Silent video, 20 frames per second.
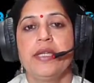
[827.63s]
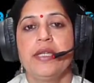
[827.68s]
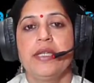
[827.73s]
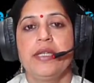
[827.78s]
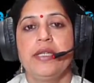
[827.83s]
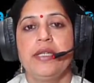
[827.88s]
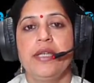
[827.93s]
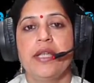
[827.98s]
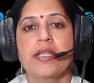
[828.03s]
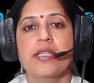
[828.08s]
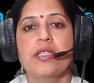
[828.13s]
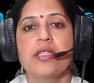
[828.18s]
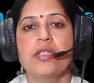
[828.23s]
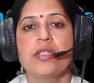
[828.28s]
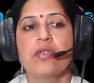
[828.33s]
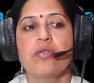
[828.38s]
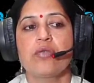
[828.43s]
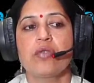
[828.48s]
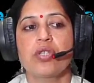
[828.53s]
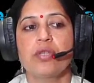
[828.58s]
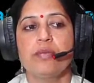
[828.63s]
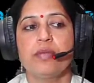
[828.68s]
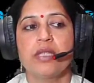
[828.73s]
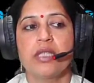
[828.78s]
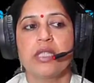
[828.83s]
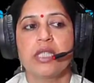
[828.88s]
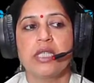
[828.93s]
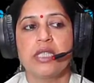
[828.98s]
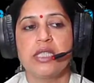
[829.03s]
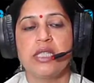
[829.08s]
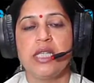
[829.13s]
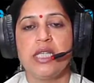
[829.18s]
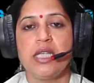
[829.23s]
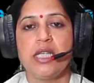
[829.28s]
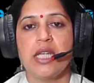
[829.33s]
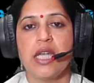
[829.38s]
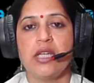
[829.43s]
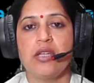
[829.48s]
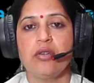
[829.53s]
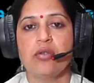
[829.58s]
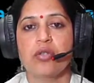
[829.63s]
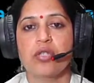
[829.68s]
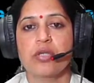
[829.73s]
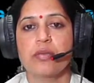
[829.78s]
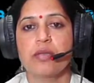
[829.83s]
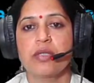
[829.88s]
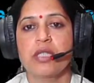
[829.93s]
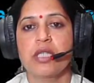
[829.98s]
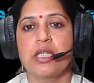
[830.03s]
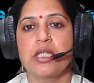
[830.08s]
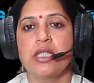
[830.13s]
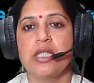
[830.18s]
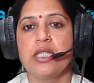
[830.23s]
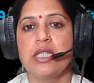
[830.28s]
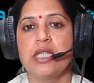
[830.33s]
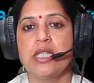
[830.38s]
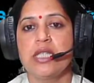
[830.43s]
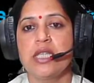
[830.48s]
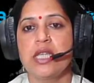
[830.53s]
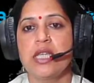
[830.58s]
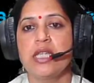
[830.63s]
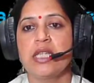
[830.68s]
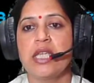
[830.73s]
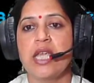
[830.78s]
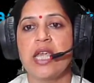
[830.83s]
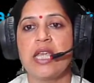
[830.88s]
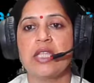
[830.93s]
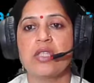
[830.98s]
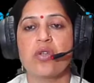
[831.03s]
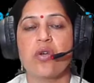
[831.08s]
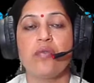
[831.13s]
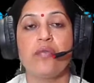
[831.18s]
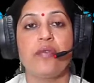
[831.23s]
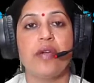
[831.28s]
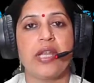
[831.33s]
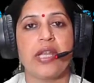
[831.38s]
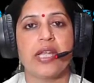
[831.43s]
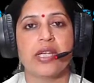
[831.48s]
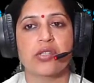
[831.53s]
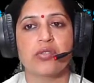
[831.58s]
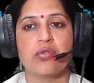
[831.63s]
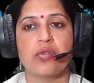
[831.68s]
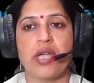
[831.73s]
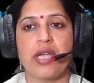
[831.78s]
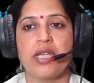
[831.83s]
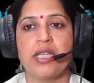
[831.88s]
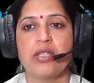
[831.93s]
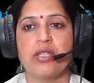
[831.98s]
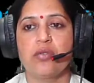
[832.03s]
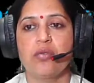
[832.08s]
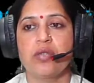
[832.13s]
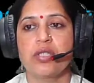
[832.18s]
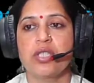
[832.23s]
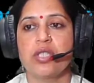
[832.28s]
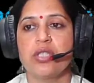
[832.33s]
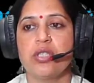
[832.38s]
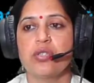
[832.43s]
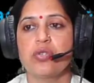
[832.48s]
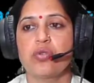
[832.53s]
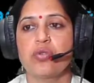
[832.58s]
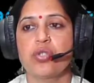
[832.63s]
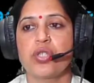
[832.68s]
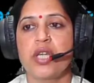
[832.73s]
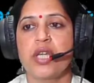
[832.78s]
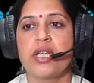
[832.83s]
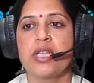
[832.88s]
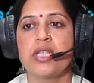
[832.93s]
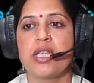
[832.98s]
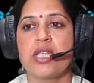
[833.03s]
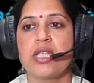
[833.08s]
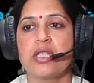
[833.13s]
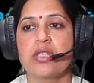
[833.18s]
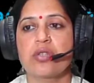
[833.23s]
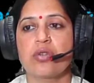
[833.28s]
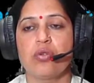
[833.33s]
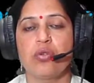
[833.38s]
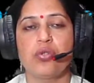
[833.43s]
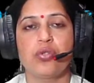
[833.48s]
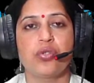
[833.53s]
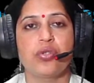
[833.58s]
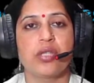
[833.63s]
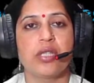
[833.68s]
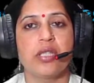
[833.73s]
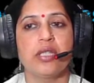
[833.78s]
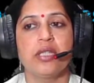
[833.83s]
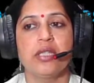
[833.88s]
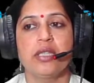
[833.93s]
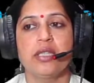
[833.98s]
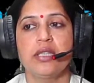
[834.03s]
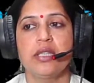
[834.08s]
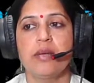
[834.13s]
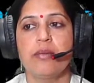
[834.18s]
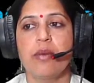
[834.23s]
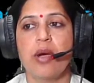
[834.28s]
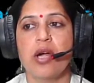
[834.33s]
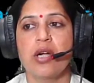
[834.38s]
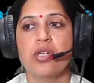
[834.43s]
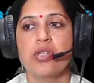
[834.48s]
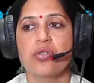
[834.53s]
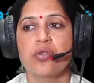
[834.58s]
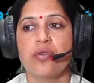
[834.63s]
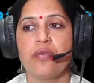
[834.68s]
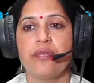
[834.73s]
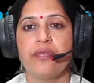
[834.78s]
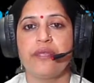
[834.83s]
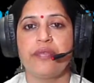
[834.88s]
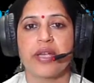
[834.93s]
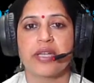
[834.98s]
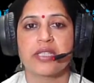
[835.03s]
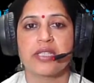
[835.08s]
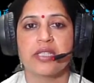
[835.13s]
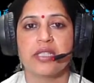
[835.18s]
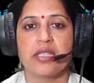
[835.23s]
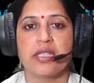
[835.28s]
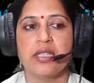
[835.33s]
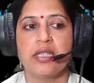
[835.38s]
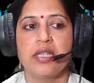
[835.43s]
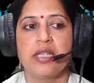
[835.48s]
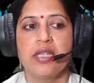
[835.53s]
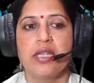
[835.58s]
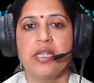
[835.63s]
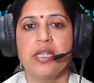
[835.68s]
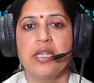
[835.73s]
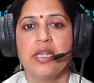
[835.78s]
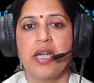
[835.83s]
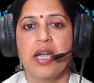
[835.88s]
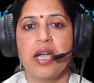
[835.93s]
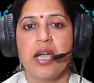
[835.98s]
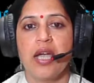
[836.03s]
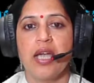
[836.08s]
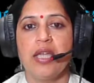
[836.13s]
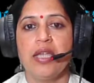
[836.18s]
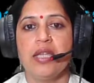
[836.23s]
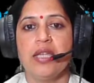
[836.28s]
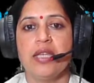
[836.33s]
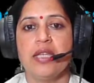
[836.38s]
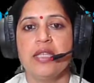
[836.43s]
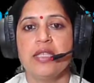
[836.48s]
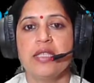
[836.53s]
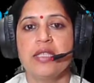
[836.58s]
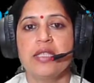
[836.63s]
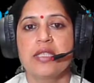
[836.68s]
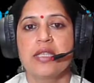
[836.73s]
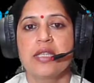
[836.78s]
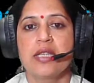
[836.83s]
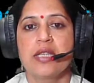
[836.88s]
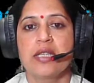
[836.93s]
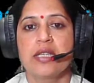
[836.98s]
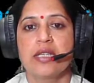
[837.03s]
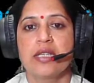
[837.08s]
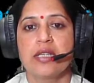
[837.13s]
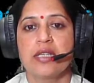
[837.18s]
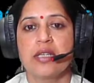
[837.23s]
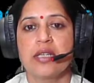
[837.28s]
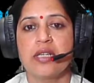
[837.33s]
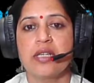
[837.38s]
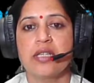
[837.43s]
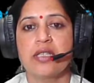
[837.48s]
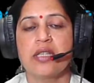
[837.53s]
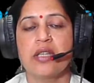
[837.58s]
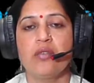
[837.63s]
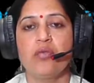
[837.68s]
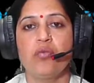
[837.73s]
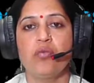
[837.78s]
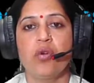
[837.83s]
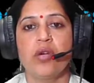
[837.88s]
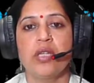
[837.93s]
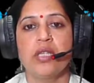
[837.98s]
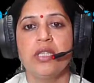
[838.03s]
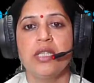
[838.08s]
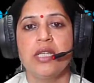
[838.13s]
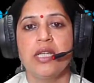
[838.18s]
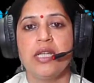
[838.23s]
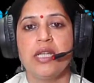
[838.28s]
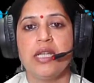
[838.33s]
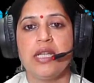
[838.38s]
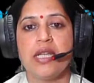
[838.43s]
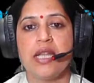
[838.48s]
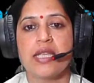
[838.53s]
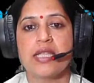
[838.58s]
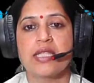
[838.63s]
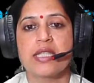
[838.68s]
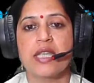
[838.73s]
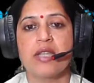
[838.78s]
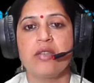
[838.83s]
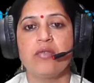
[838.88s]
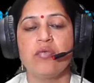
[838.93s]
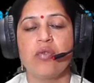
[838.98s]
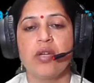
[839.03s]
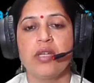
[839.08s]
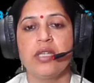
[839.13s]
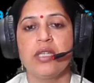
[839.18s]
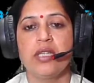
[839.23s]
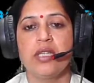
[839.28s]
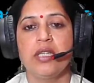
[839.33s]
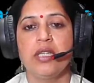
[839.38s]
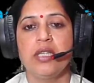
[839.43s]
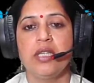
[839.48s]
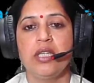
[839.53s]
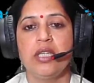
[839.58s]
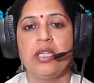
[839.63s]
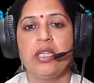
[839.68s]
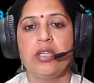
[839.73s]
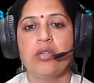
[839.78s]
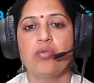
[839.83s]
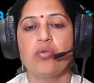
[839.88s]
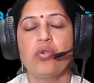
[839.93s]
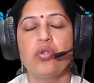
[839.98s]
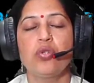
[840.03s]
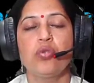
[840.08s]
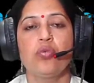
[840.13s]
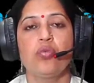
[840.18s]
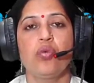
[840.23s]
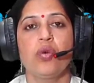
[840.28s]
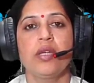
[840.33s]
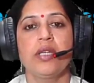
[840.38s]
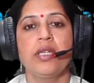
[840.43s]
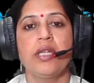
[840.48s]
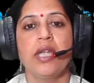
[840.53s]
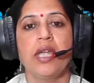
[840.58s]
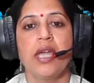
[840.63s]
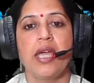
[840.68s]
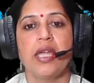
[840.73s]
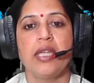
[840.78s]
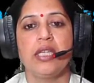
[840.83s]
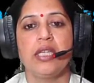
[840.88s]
Next is your question number 13, and your question number 13 is in case of electrolyte which dissociates in solution, the Barnes of factor I is greater than 1, less than 1, equal to 1, and